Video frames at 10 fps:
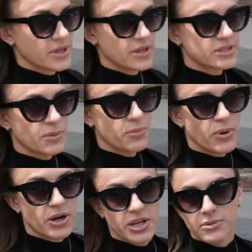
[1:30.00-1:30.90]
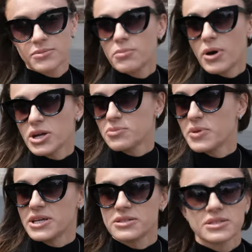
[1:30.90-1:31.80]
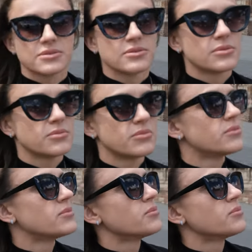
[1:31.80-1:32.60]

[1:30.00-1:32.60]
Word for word: it's a market marketplace uh-huh